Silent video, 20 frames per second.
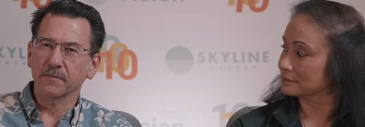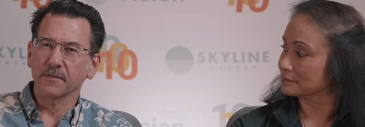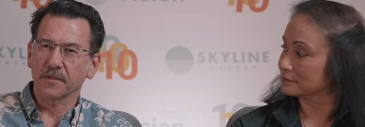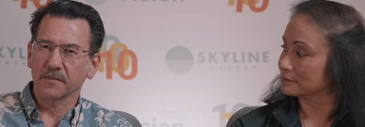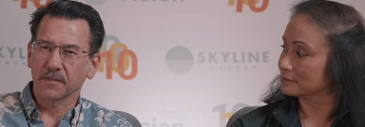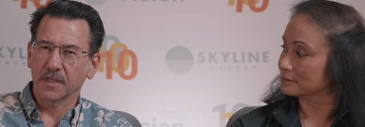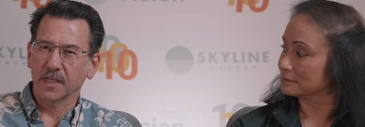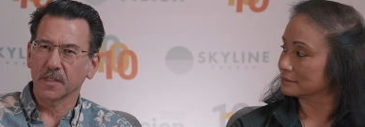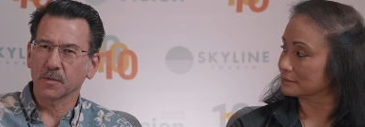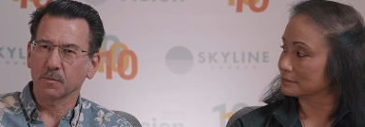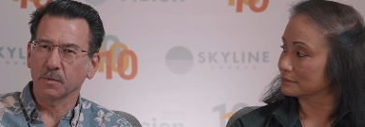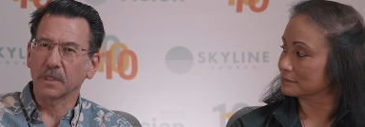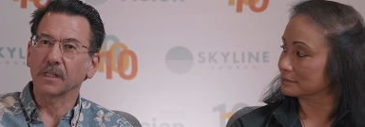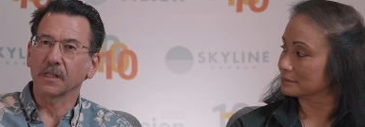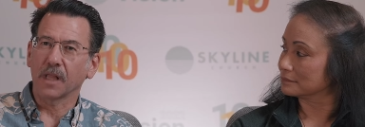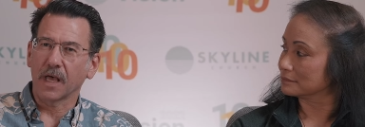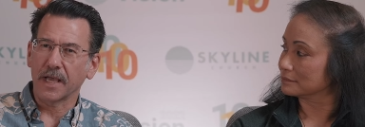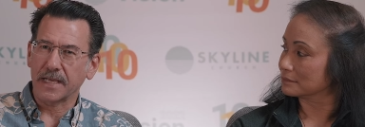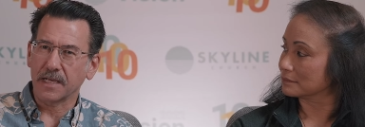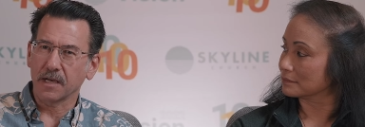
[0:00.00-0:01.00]
Speaker 1: the things we
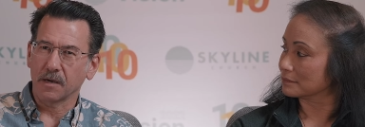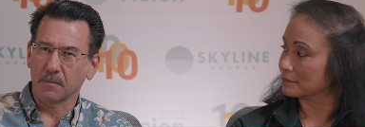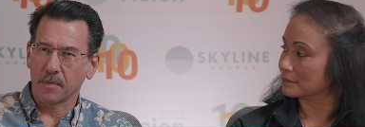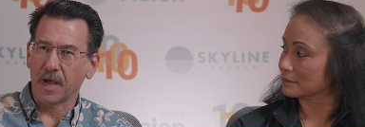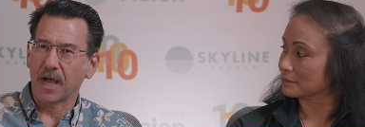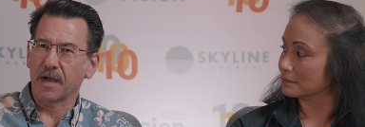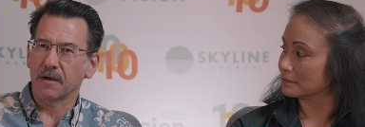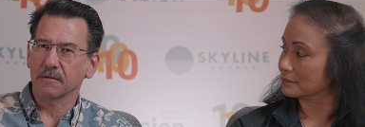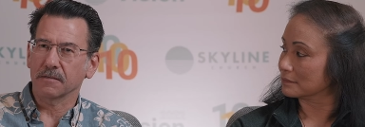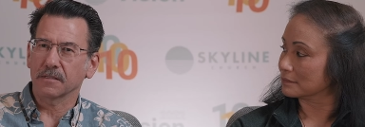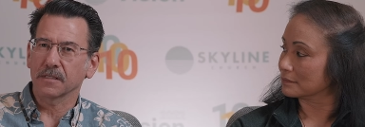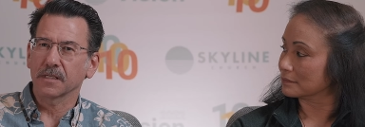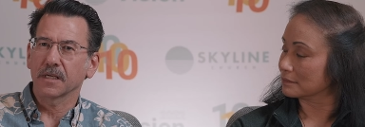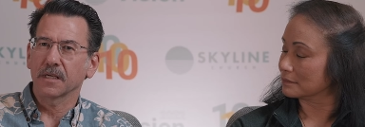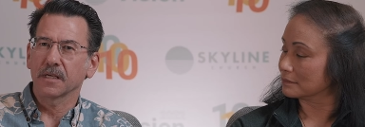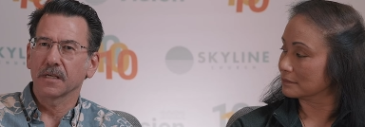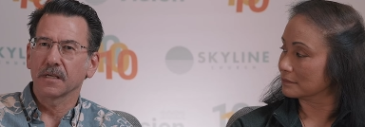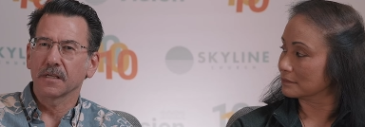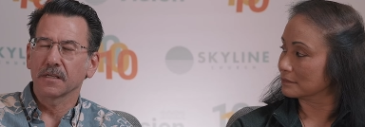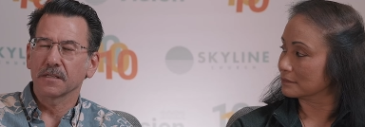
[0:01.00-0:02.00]
like about
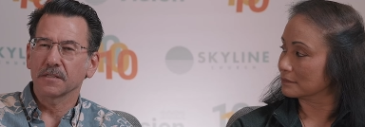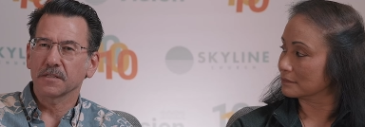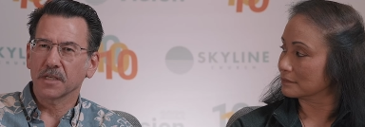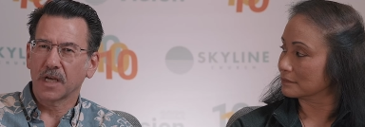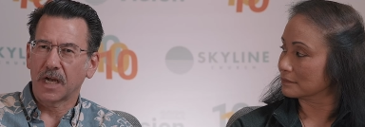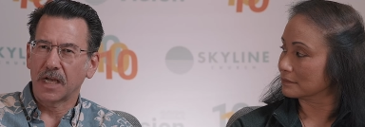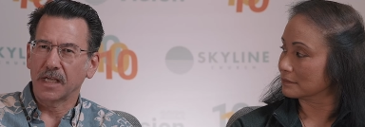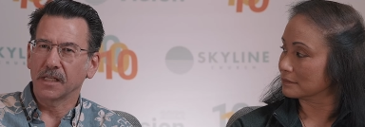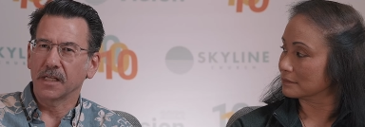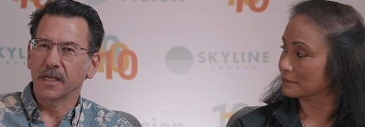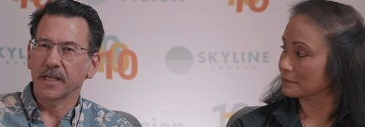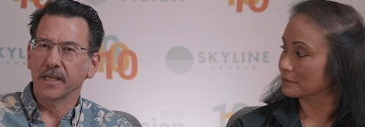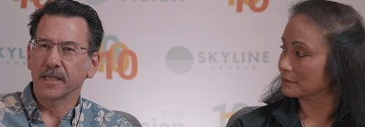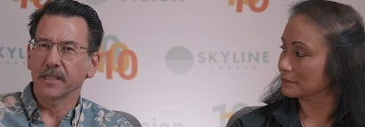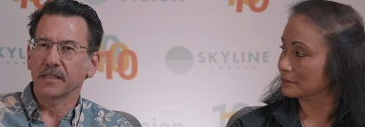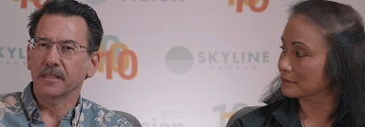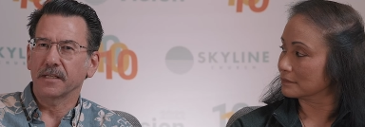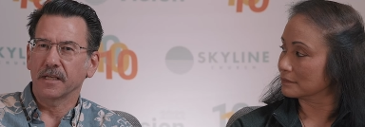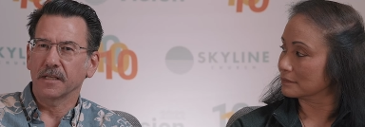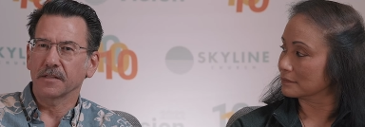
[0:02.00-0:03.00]

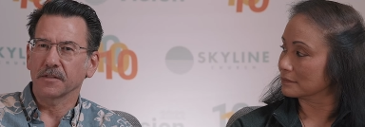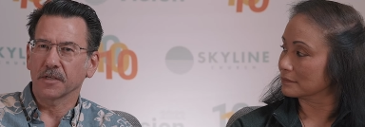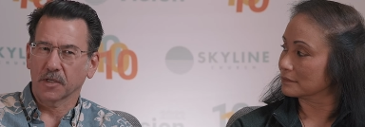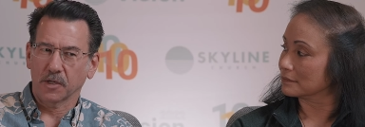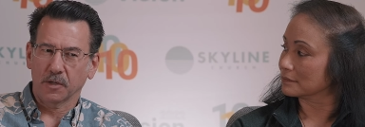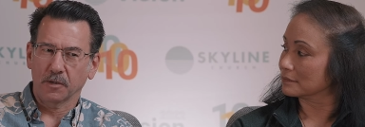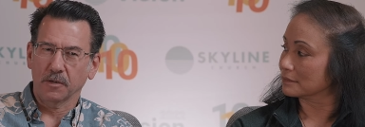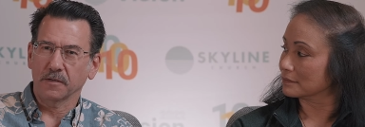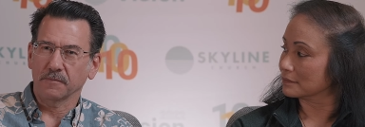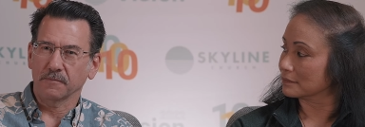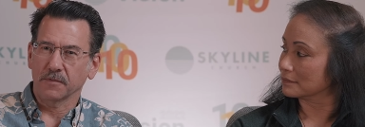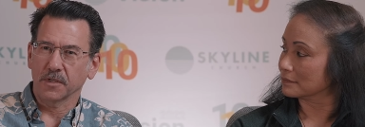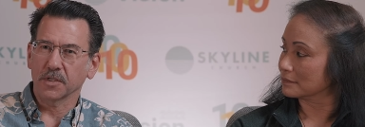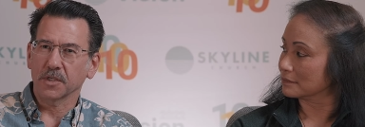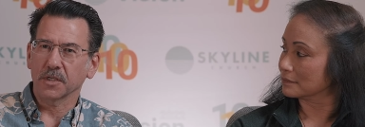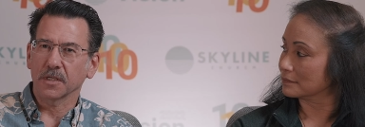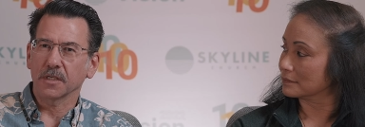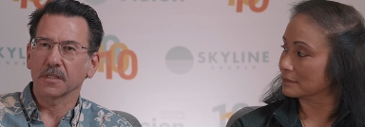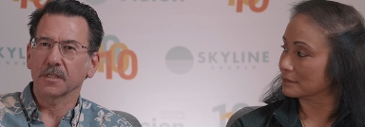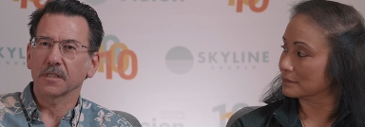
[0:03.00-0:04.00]
Skyline and the current
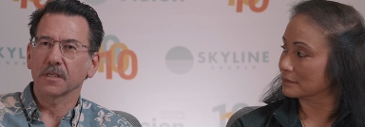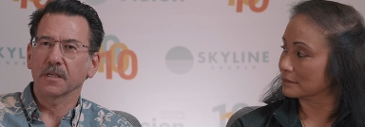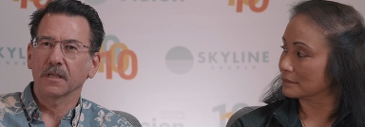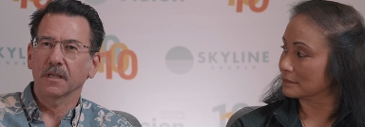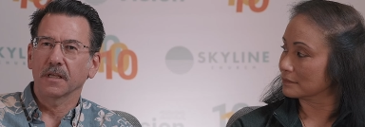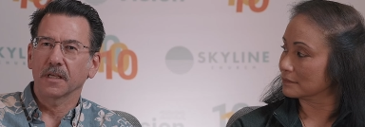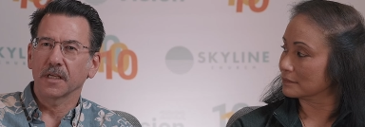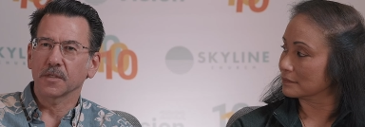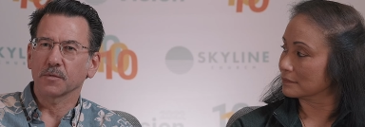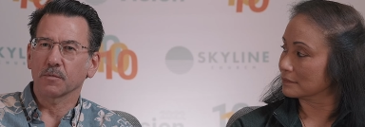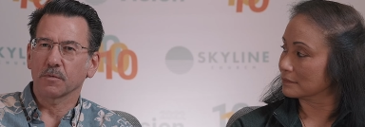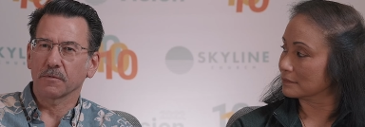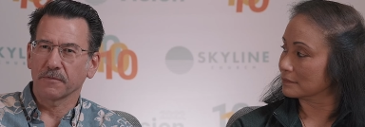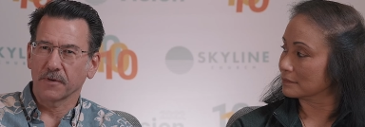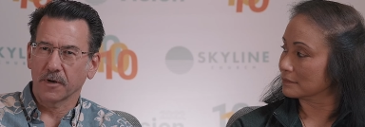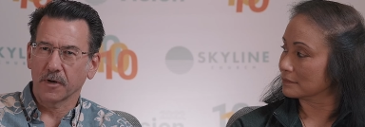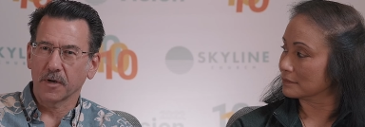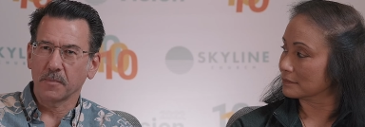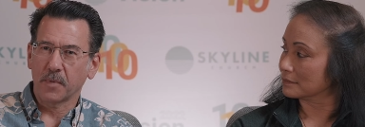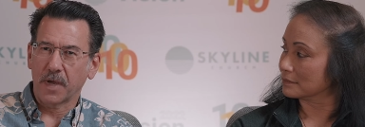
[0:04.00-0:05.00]
vision is we're
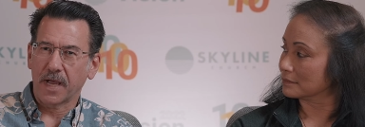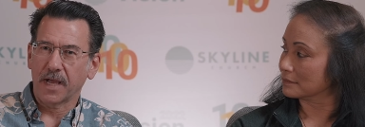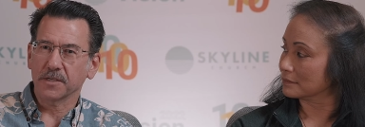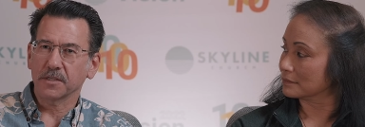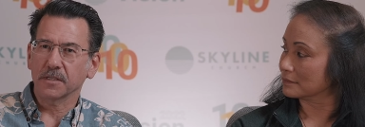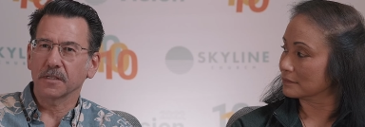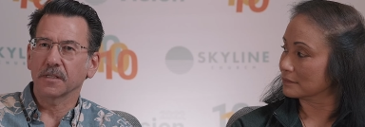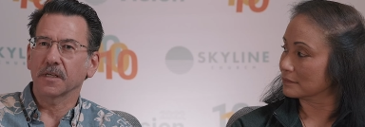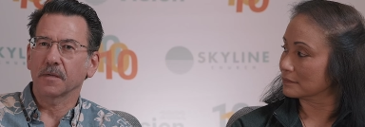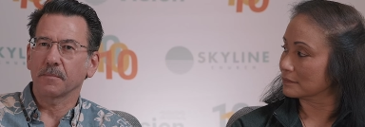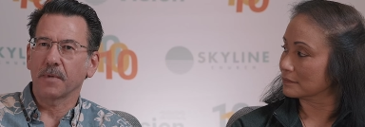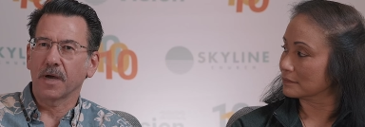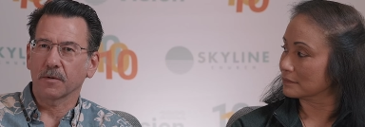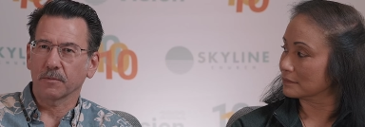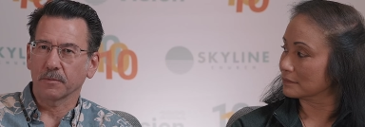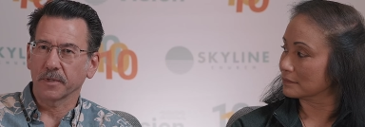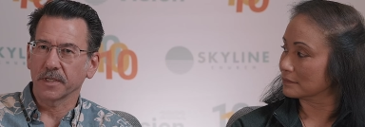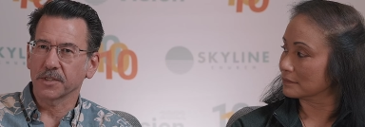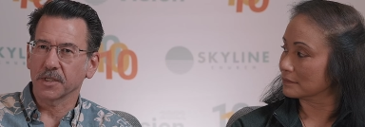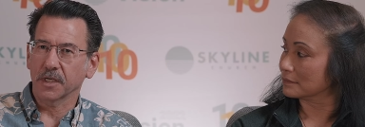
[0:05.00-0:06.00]
very passionate
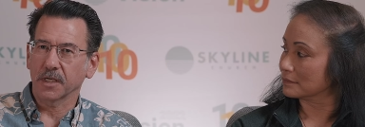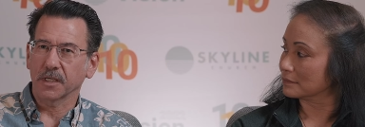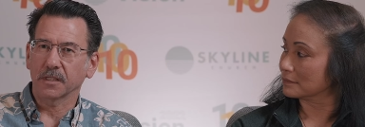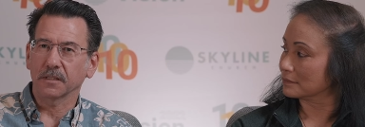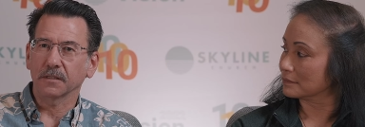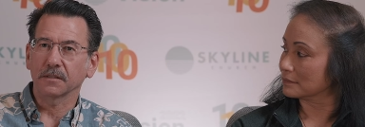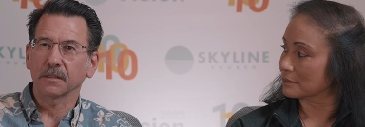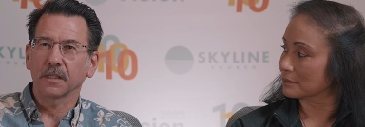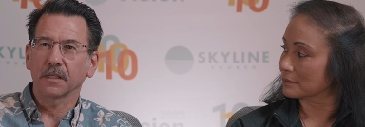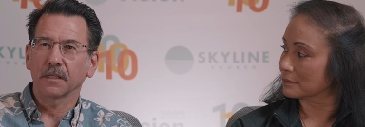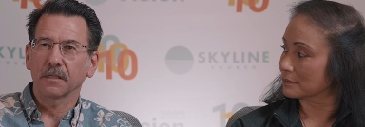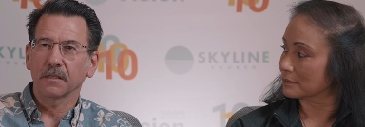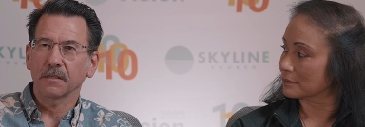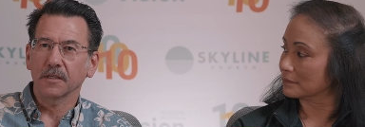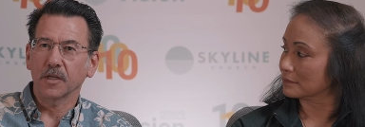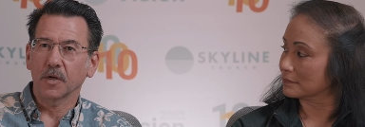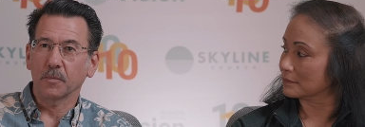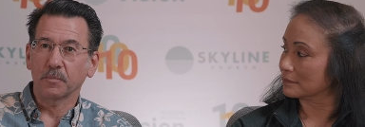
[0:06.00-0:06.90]
about reaching you know,